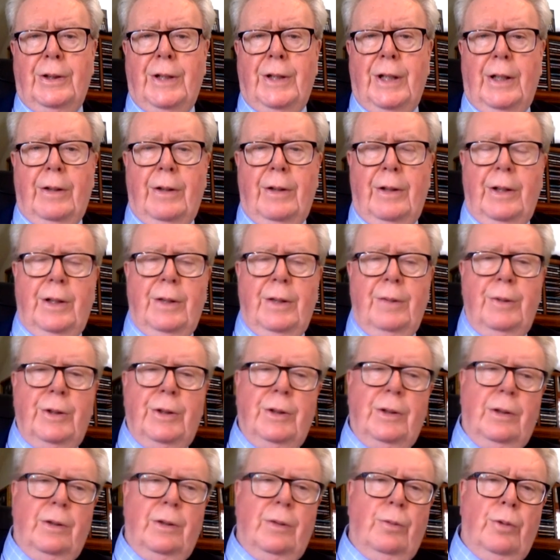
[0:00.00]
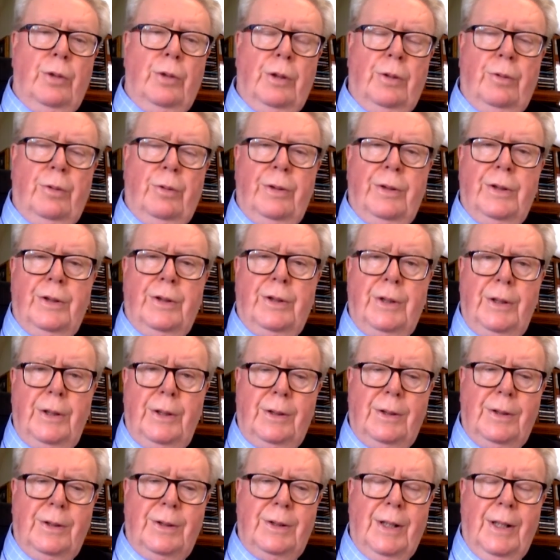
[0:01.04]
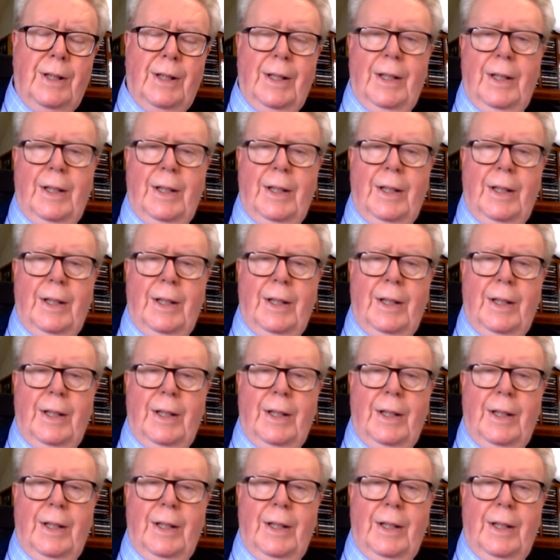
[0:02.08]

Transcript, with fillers: Integrity Commission can work with the Teals,